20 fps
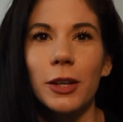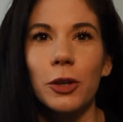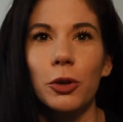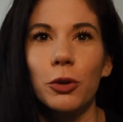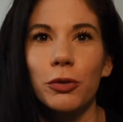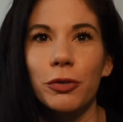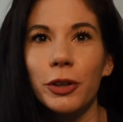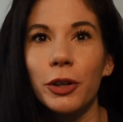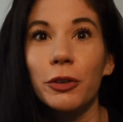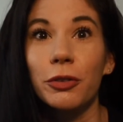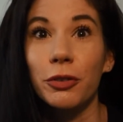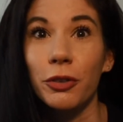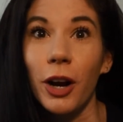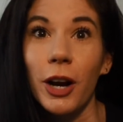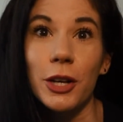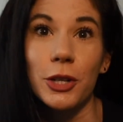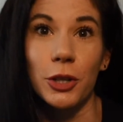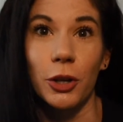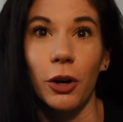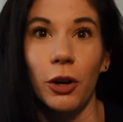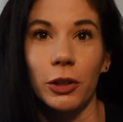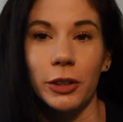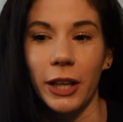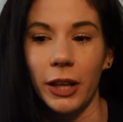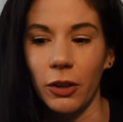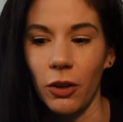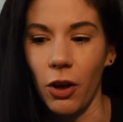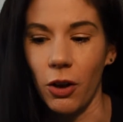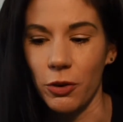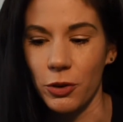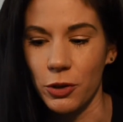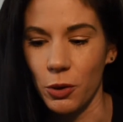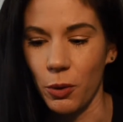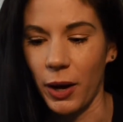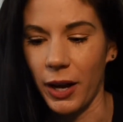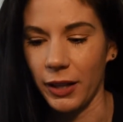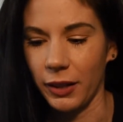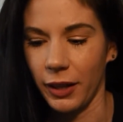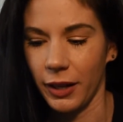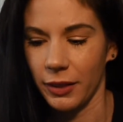Like, you feel fresh all day long, so
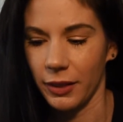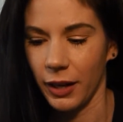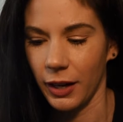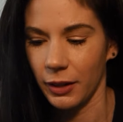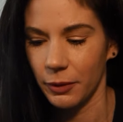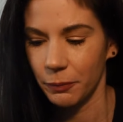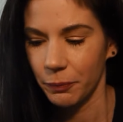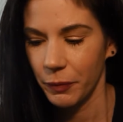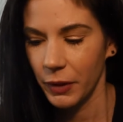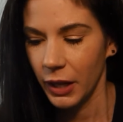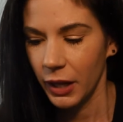I like that.